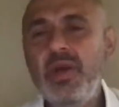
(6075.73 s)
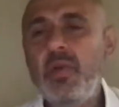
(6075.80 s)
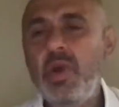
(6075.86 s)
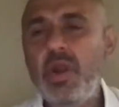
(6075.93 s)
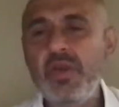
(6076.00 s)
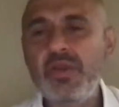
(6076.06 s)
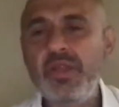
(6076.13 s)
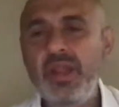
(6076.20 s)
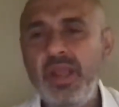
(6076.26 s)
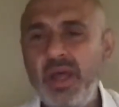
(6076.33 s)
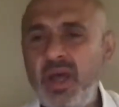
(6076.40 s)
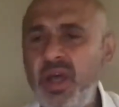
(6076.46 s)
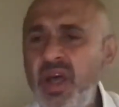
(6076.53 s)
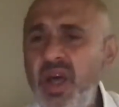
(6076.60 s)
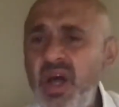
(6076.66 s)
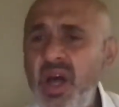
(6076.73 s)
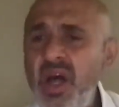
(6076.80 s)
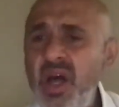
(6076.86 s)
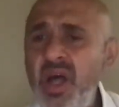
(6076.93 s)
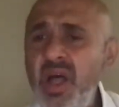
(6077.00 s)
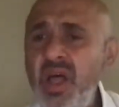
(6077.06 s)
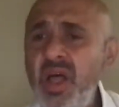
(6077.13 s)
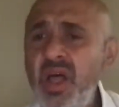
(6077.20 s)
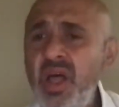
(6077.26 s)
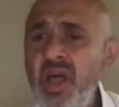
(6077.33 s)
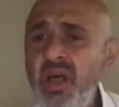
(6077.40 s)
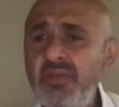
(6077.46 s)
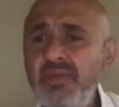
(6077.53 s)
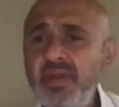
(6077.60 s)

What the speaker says: Where's the love?